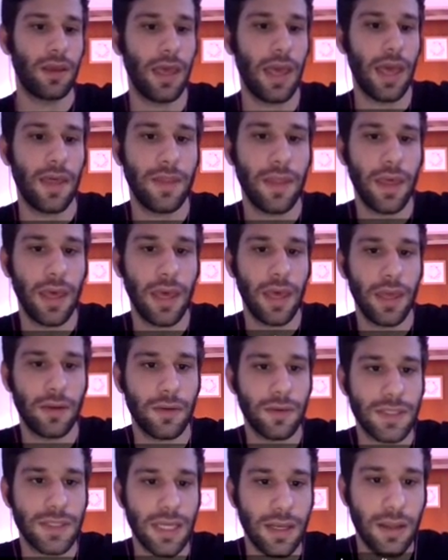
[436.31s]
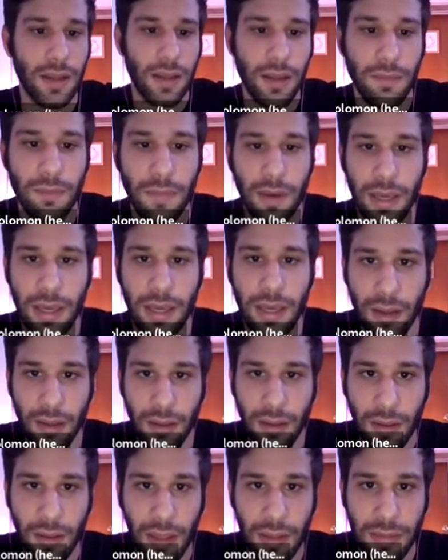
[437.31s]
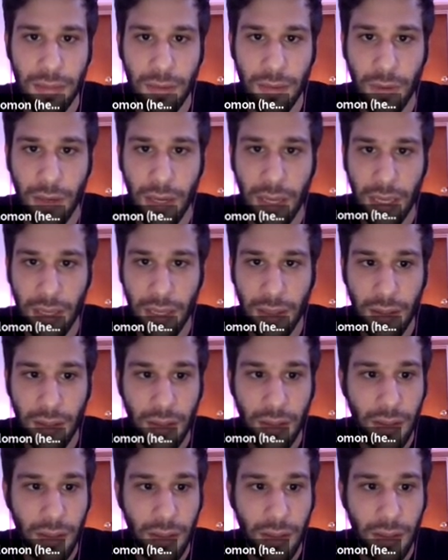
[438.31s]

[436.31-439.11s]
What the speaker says: And then hold on, I think when I